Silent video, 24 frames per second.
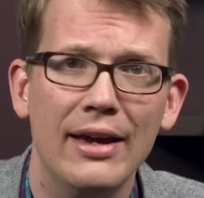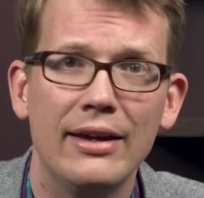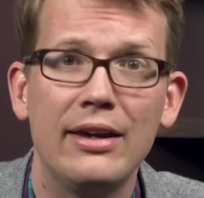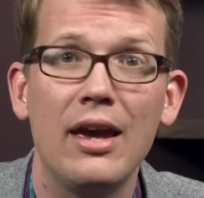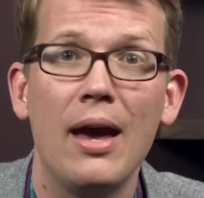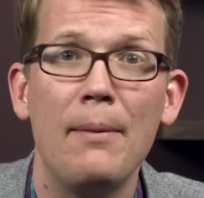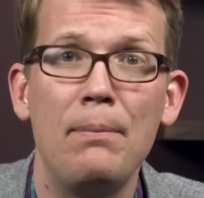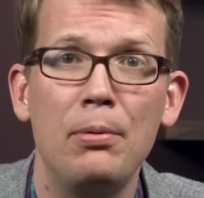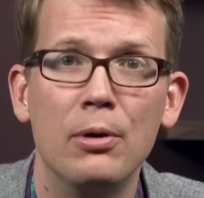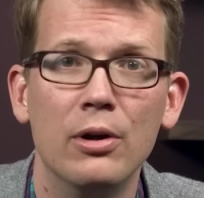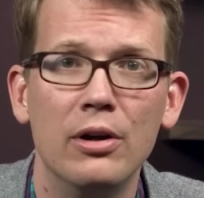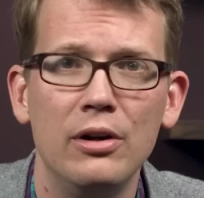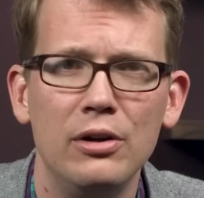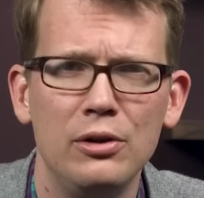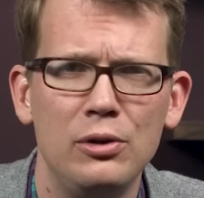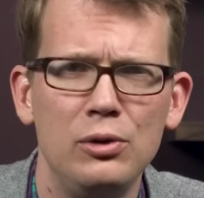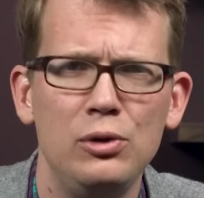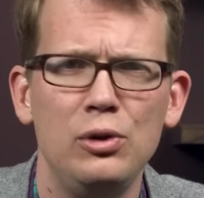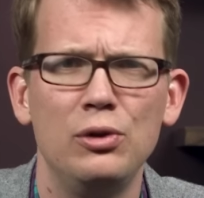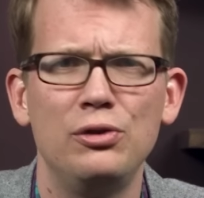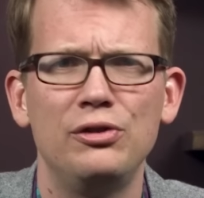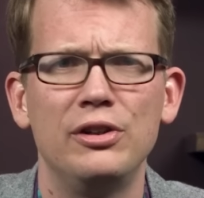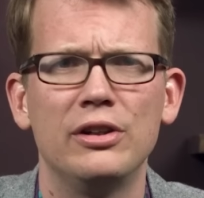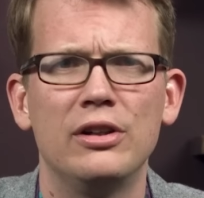Kepler, who
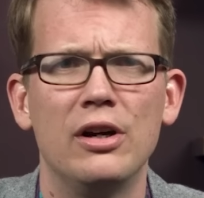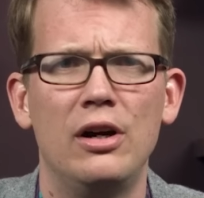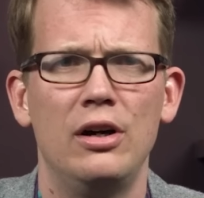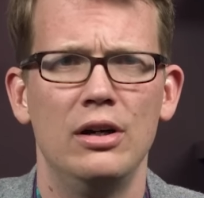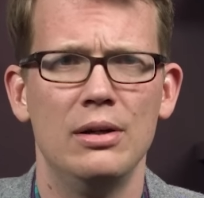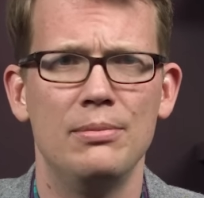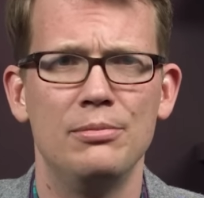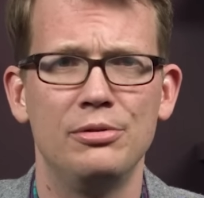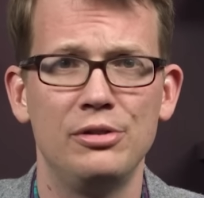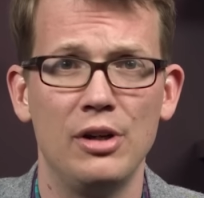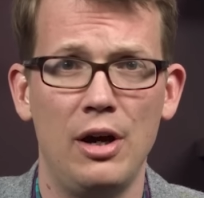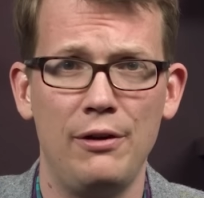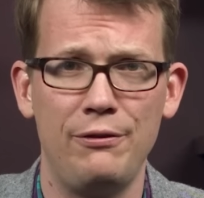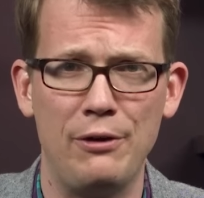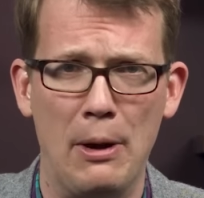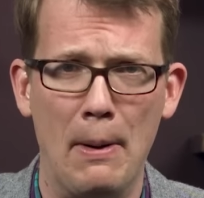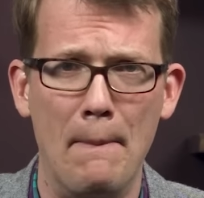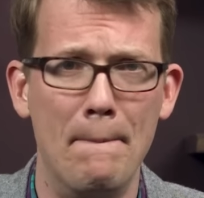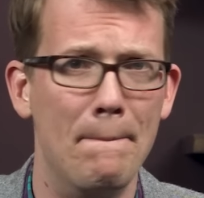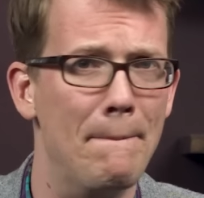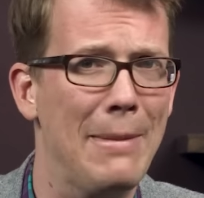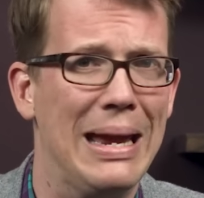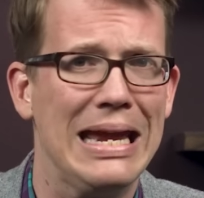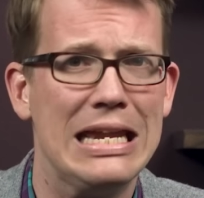used to call himself
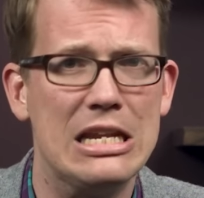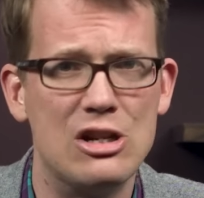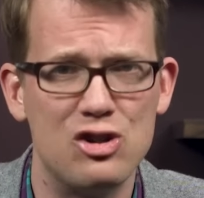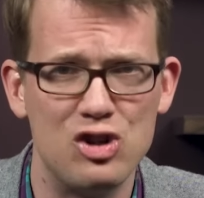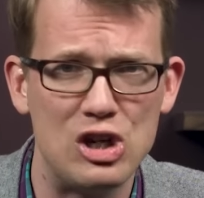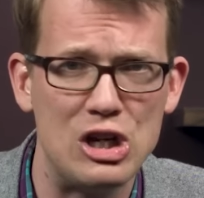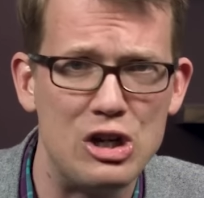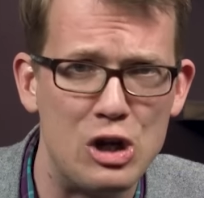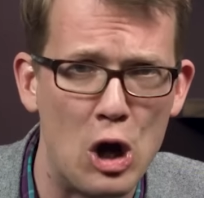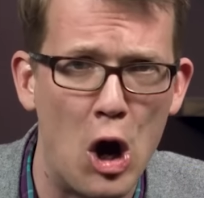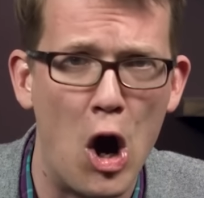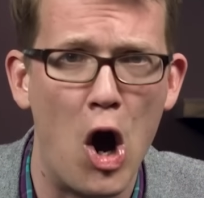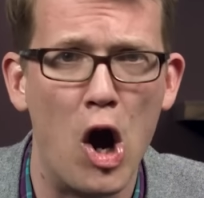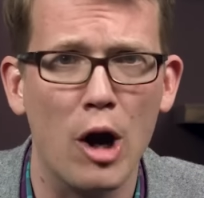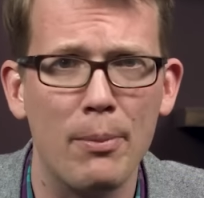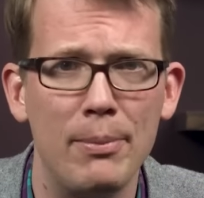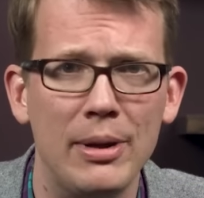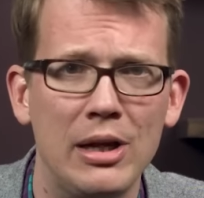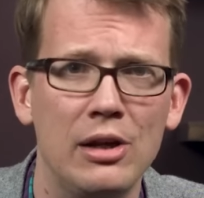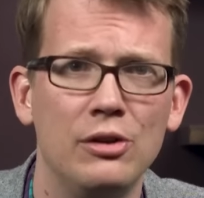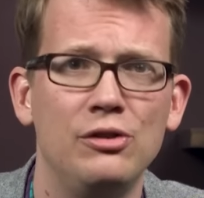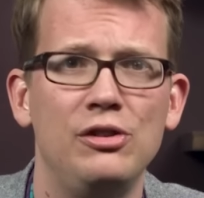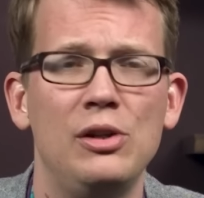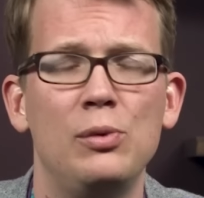a mangy
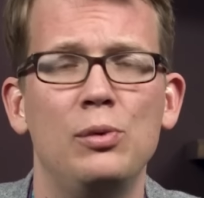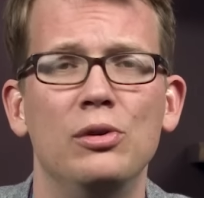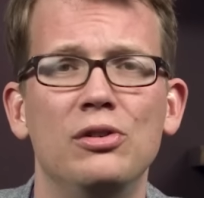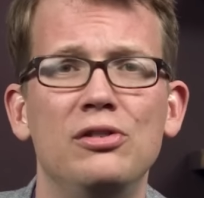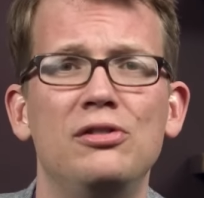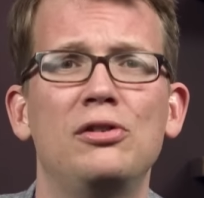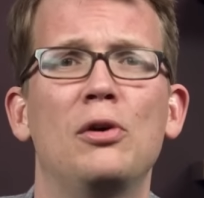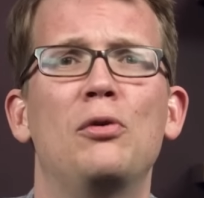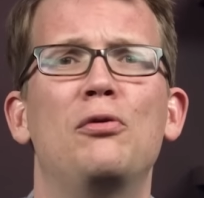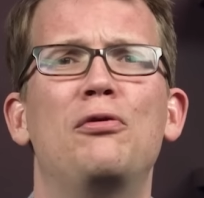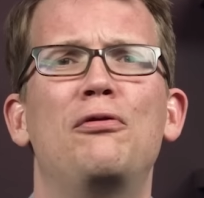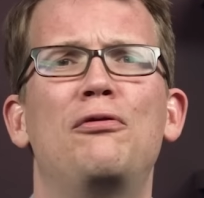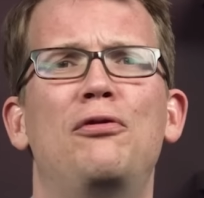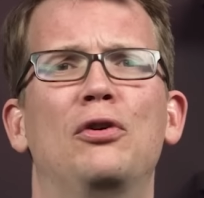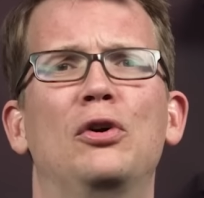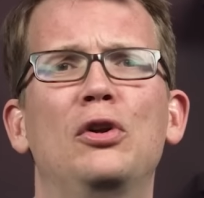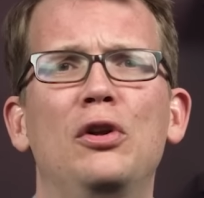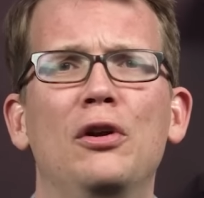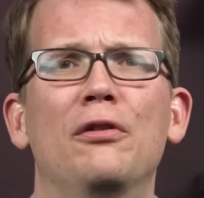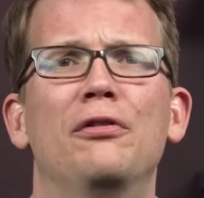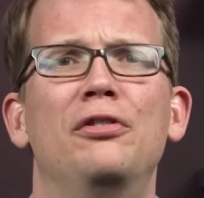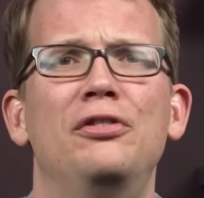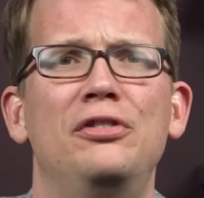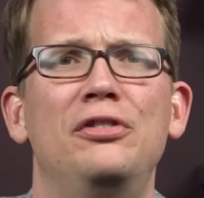dog because he was so full of